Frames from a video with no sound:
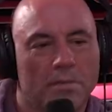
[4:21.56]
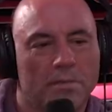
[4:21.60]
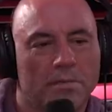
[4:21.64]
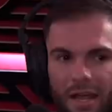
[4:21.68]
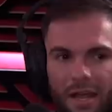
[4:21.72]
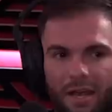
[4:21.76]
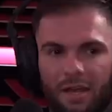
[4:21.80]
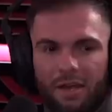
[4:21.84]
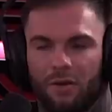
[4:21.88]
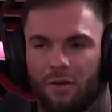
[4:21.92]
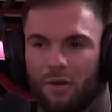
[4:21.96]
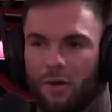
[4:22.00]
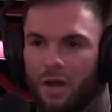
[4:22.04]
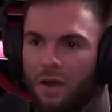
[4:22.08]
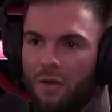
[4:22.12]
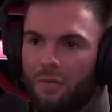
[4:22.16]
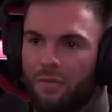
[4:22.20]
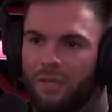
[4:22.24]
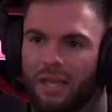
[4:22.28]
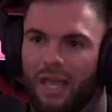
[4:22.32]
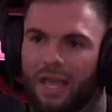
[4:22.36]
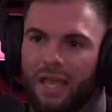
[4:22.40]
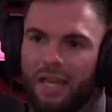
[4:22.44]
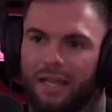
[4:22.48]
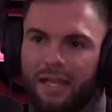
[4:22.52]
I don't know. I don't
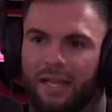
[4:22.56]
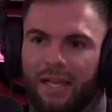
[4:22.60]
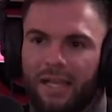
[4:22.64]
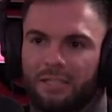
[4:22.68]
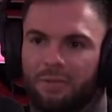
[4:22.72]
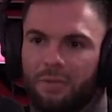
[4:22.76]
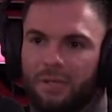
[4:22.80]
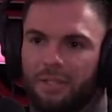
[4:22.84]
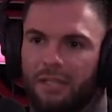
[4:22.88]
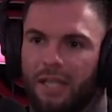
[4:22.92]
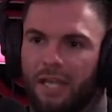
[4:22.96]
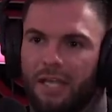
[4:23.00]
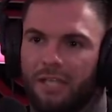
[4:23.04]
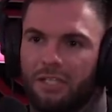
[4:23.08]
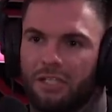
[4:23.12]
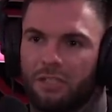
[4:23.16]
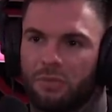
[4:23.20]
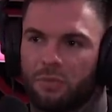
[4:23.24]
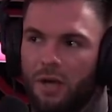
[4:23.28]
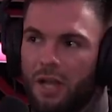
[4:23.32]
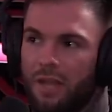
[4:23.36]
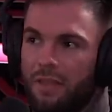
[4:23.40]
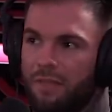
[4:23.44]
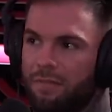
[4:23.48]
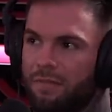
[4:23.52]
think I had any expectations
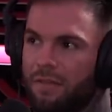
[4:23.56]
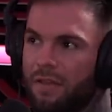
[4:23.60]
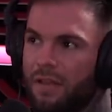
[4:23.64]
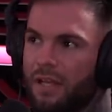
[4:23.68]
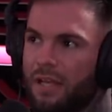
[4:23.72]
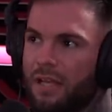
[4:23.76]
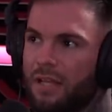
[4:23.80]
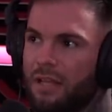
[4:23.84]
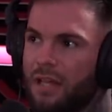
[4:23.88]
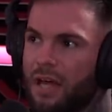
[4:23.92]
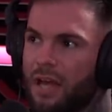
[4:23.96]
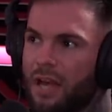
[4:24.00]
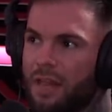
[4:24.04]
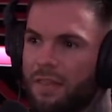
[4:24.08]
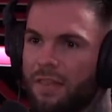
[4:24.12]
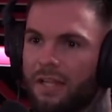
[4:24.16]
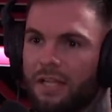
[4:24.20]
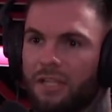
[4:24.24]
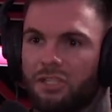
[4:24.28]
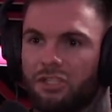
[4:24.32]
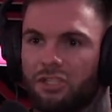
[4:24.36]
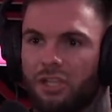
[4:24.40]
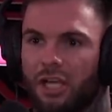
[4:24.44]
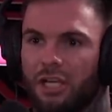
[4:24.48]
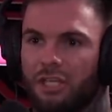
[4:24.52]
when I feel like a lot of
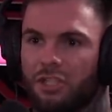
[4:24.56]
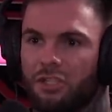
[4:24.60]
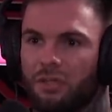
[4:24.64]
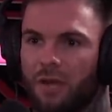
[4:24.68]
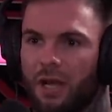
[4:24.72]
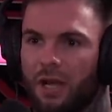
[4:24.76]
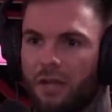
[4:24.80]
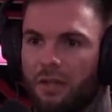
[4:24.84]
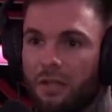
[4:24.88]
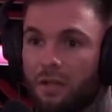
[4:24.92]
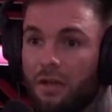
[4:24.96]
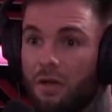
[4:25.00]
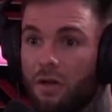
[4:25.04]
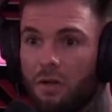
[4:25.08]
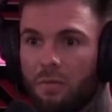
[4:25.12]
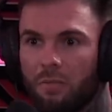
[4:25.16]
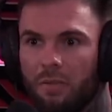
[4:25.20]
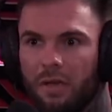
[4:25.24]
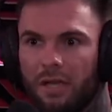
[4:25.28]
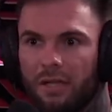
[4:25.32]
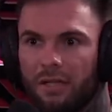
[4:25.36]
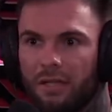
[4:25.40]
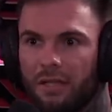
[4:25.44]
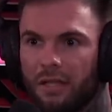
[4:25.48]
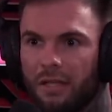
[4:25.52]
things change around. Like, oh
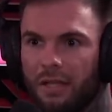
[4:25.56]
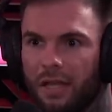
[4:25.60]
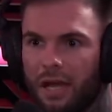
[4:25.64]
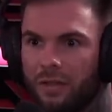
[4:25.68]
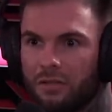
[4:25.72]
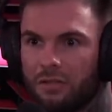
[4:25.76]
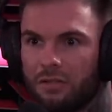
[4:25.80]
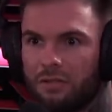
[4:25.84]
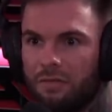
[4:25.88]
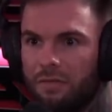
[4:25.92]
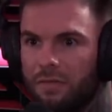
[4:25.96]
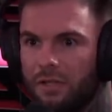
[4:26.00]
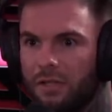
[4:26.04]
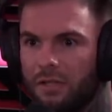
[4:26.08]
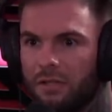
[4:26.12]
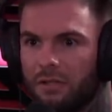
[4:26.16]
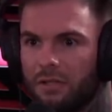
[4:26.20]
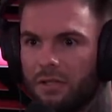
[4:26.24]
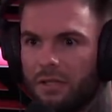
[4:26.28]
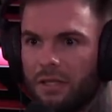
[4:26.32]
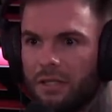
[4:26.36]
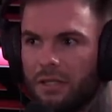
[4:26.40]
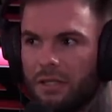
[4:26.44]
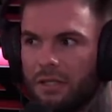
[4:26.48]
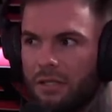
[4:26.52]
man, like, how's it feel?
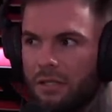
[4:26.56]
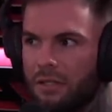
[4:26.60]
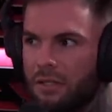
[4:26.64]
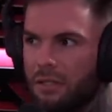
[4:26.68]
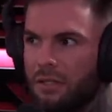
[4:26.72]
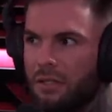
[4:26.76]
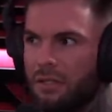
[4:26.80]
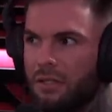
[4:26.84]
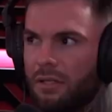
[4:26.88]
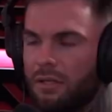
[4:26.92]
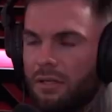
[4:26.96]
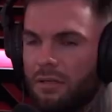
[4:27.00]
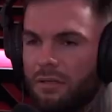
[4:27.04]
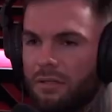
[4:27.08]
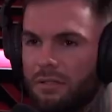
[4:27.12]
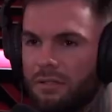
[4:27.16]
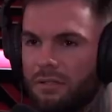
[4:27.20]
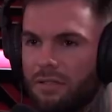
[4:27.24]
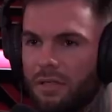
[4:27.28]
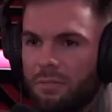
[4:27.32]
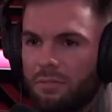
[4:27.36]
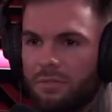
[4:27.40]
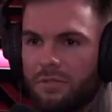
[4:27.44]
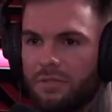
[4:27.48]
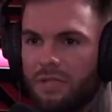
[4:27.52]
Like,
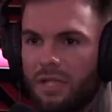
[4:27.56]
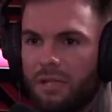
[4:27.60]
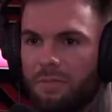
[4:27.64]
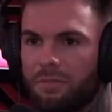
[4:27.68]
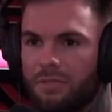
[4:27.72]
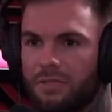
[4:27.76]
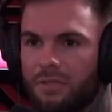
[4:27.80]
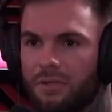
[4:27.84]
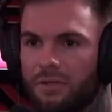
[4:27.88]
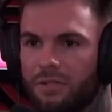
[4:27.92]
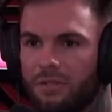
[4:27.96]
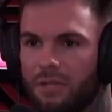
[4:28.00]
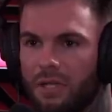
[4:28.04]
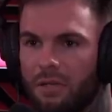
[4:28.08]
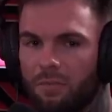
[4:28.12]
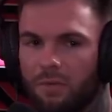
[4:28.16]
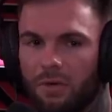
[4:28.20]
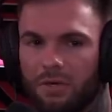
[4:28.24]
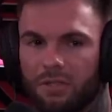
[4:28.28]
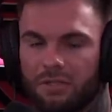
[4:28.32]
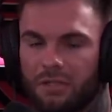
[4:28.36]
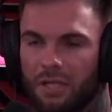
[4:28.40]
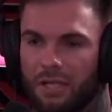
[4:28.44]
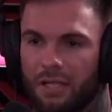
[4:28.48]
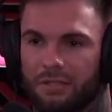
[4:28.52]
I'm, I'm still the same
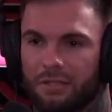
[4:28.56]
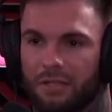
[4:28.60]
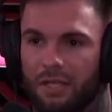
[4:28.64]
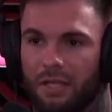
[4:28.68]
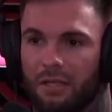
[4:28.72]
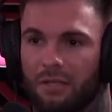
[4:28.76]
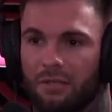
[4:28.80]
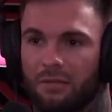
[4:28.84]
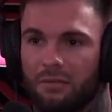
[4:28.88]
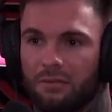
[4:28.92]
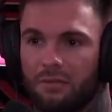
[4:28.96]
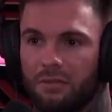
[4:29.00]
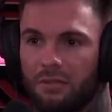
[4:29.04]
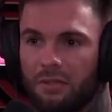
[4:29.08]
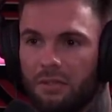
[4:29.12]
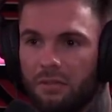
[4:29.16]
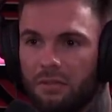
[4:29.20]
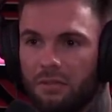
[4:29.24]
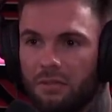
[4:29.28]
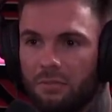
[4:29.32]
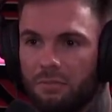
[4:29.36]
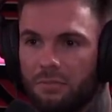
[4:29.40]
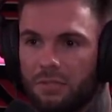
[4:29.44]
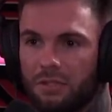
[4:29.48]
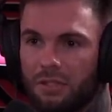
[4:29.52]
person. I just gotta, you
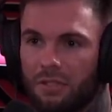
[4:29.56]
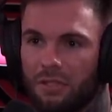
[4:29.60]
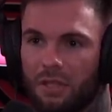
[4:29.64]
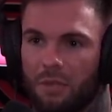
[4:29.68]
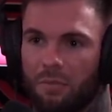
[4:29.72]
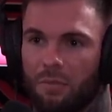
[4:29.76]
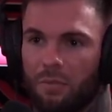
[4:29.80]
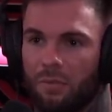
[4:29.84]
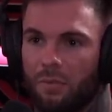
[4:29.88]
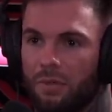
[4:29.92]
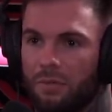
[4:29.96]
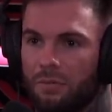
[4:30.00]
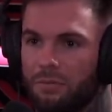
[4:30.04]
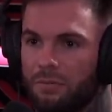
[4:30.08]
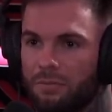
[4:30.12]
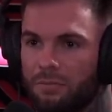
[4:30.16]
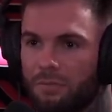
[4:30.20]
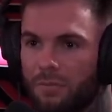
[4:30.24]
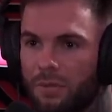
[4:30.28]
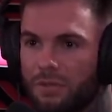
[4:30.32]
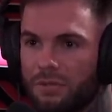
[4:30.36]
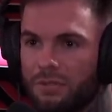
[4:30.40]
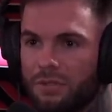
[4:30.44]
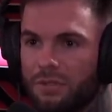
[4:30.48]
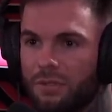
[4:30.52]
know, I'm just the number one
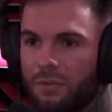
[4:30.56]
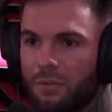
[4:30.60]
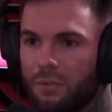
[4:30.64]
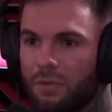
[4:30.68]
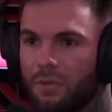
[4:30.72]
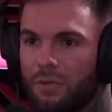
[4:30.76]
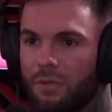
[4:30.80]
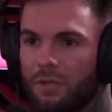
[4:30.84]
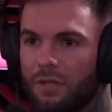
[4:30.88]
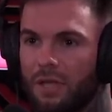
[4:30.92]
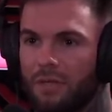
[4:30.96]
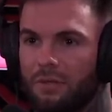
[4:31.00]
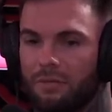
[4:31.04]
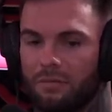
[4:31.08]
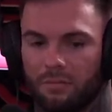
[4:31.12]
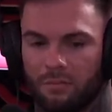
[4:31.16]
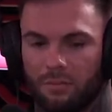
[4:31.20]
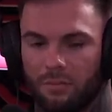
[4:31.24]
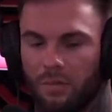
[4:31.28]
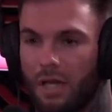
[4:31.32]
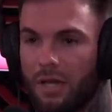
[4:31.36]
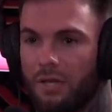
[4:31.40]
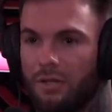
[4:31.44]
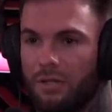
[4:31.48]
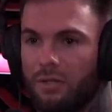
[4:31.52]
person in the world at
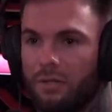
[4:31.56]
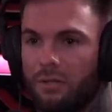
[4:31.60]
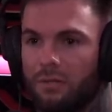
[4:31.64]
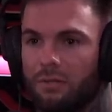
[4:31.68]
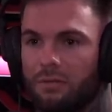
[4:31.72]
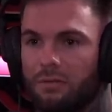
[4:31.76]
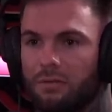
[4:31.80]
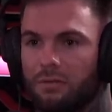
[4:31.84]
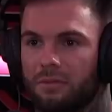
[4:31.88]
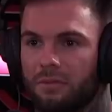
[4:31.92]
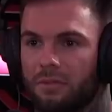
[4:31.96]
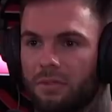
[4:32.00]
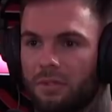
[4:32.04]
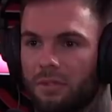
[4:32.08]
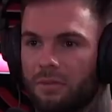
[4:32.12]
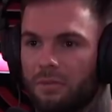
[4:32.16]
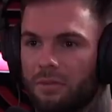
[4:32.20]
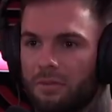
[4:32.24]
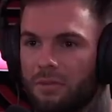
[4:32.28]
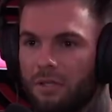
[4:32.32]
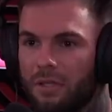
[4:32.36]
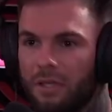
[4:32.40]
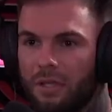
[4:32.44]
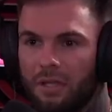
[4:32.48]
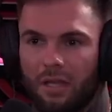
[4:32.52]
what I do, you
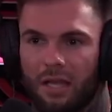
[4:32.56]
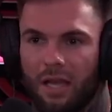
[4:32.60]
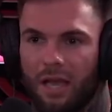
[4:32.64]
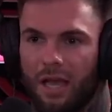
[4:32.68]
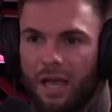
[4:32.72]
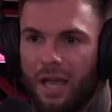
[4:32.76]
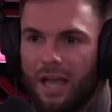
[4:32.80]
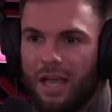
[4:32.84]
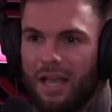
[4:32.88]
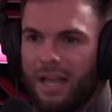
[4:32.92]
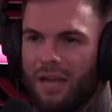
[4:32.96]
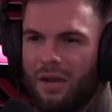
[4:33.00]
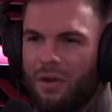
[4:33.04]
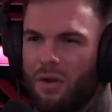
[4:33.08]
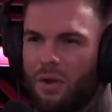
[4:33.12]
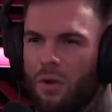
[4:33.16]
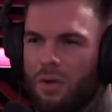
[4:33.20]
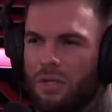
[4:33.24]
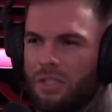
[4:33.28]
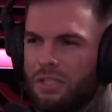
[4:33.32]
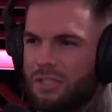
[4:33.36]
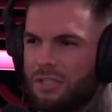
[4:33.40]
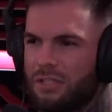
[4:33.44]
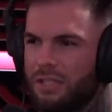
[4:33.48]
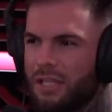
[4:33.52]
know? I, I don't know.
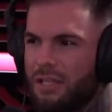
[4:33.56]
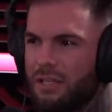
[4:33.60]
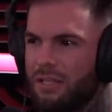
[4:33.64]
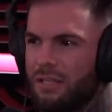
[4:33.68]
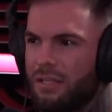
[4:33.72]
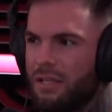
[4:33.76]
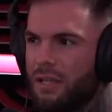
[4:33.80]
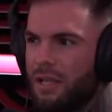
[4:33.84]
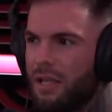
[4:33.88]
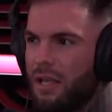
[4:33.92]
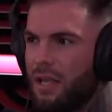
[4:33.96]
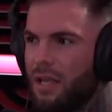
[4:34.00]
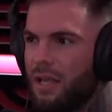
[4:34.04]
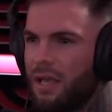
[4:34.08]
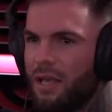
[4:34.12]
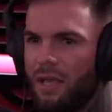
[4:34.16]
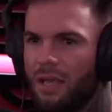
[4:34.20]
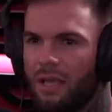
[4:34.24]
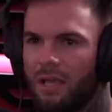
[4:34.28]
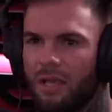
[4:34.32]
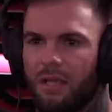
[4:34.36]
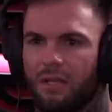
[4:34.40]
It just didn't. Did you think